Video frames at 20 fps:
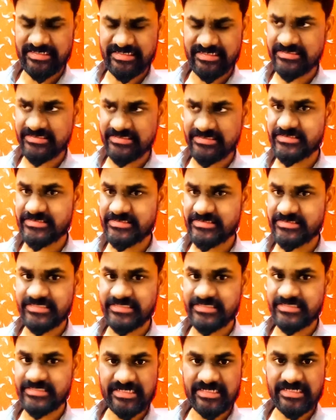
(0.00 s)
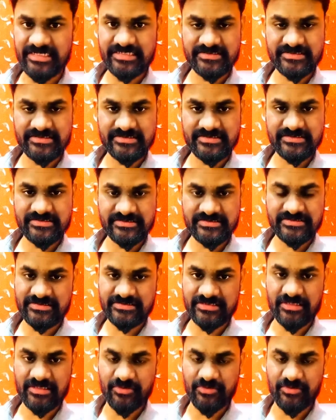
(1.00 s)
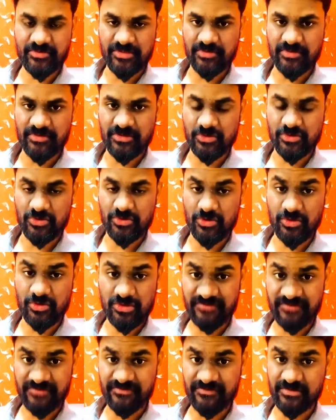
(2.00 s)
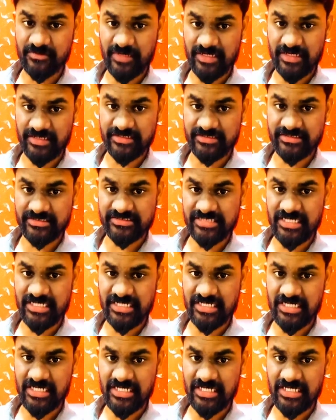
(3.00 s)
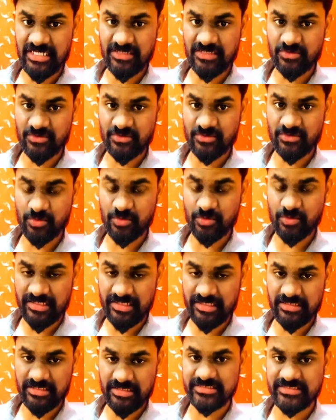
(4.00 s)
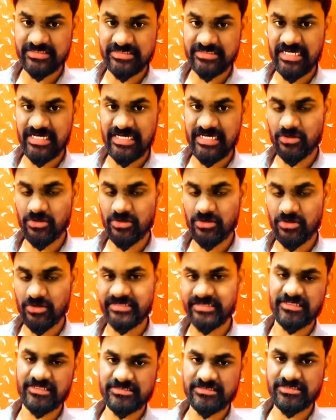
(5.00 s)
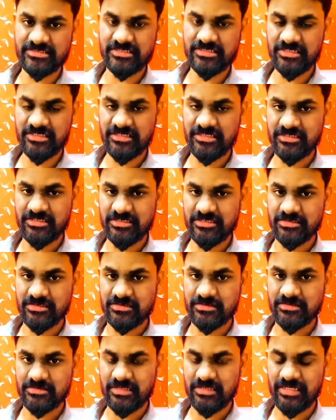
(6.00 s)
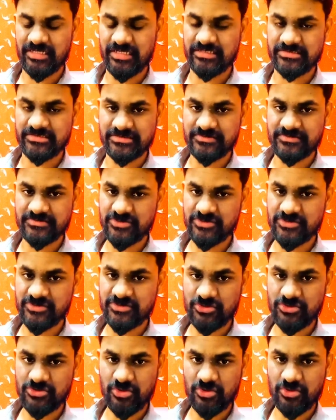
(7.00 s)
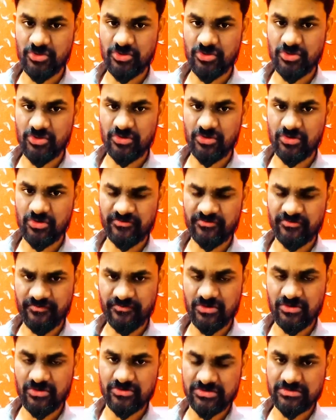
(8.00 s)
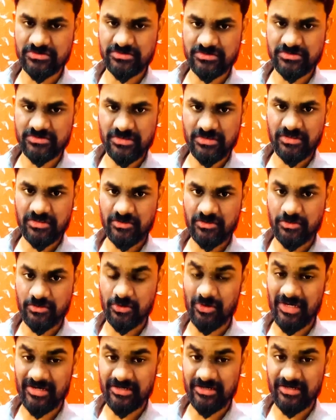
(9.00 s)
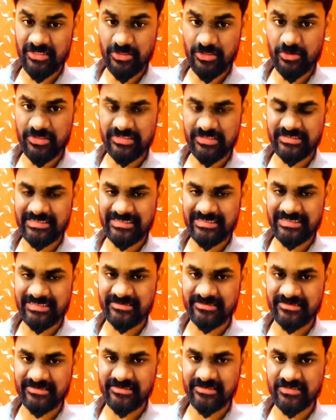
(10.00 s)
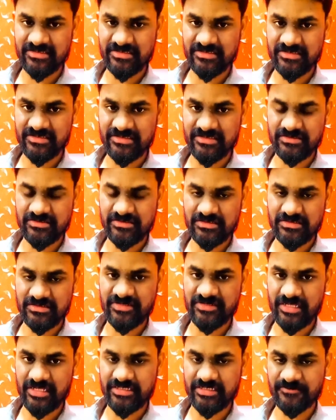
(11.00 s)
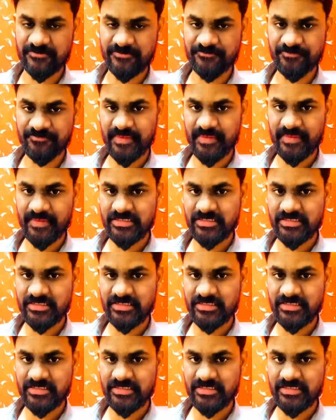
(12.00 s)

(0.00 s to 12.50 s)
And second is the people who know the affiliate marketing, they are working but they are not getting the sales. And so for those who are new in this affiliate marketing,